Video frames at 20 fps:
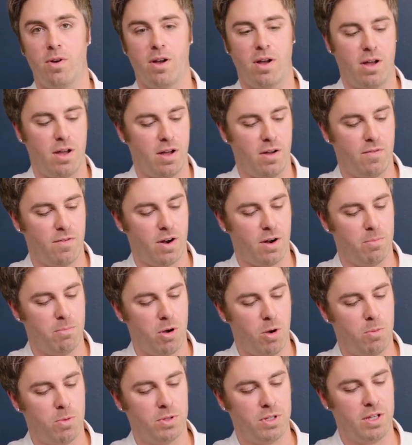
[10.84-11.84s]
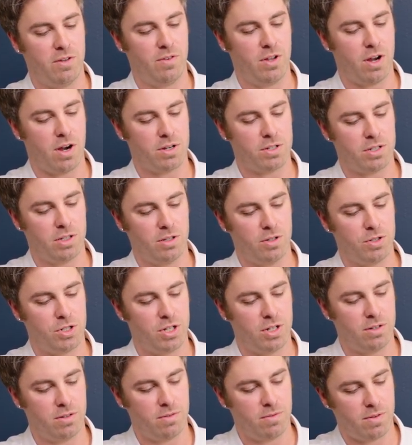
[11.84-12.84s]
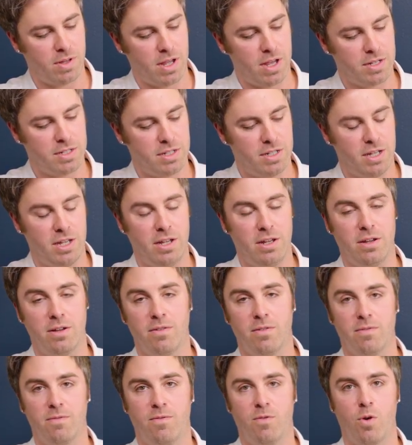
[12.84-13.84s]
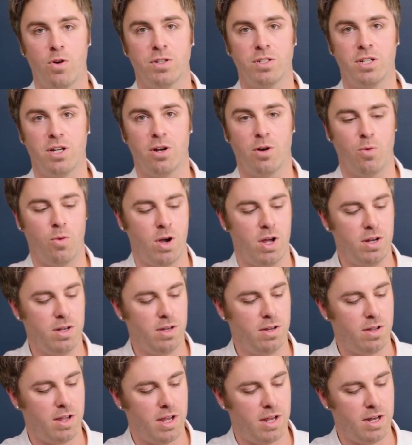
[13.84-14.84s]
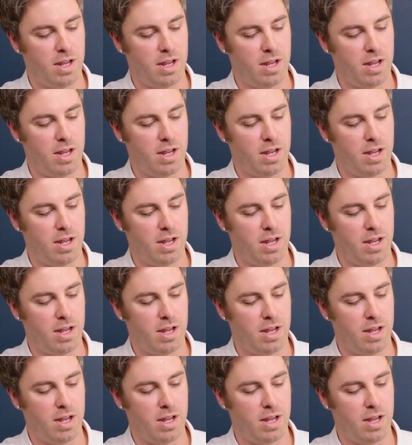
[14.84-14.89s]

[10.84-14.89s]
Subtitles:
of our mobile DVR solution, ST-401 and